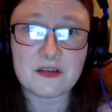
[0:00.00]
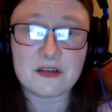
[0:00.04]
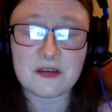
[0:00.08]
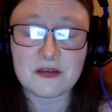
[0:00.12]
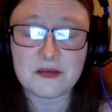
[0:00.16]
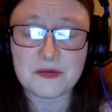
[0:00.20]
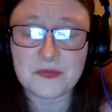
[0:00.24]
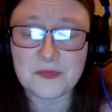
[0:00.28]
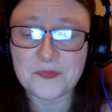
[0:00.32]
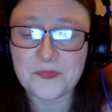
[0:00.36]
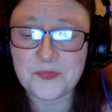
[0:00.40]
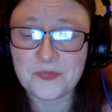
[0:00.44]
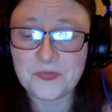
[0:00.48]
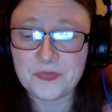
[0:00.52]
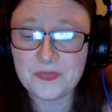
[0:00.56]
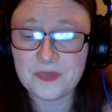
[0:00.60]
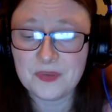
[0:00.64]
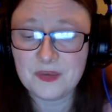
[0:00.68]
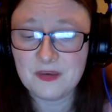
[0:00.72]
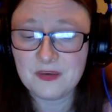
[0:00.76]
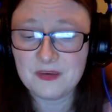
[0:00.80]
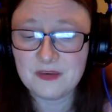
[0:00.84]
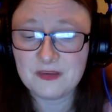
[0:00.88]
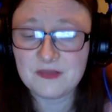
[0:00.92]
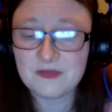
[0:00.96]
Um,
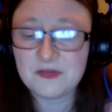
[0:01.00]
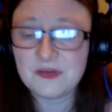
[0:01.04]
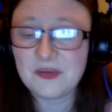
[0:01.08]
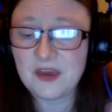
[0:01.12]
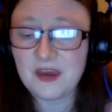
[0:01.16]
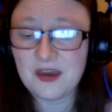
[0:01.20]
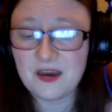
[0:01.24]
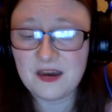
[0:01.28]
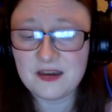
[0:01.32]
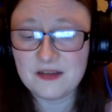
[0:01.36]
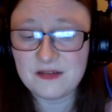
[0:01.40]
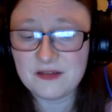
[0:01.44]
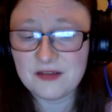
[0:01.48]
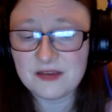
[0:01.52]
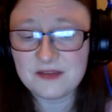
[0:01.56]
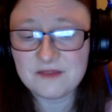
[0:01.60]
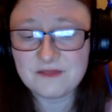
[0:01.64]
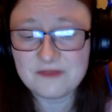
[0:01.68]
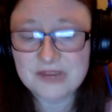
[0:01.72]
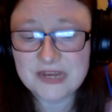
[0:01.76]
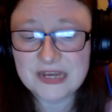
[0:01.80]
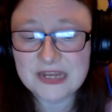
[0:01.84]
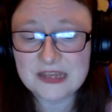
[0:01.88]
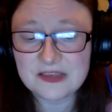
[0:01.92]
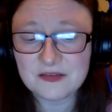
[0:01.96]
so yeah, I, I
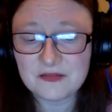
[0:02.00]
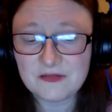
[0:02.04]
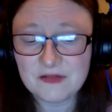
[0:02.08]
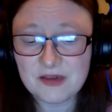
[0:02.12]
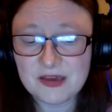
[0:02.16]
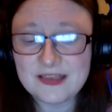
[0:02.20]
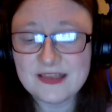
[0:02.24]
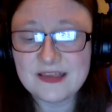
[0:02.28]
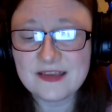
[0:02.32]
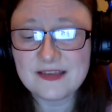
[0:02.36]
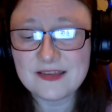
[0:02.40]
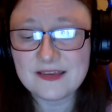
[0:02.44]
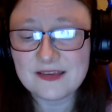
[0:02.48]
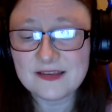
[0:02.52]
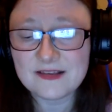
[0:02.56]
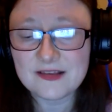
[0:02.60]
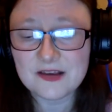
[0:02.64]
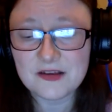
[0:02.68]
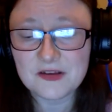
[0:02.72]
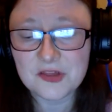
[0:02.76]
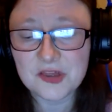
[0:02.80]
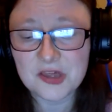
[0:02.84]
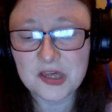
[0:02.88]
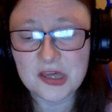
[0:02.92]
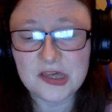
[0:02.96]
really don't. I think things
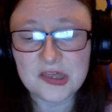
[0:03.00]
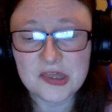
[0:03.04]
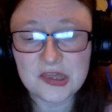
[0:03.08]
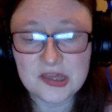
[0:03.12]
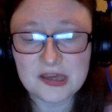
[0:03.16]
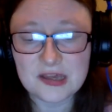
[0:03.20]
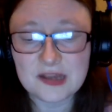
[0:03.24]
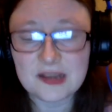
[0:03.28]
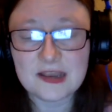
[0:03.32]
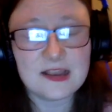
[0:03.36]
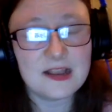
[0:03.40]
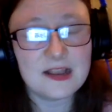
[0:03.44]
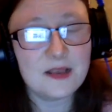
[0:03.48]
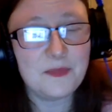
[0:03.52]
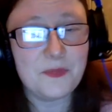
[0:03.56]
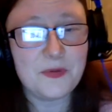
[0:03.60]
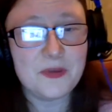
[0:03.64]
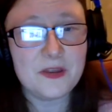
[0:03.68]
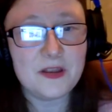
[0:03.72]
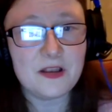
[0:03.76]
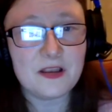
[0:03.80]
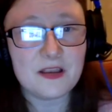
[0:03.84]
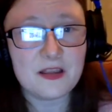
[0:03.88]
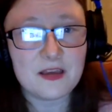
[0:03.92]
are changing a little bit.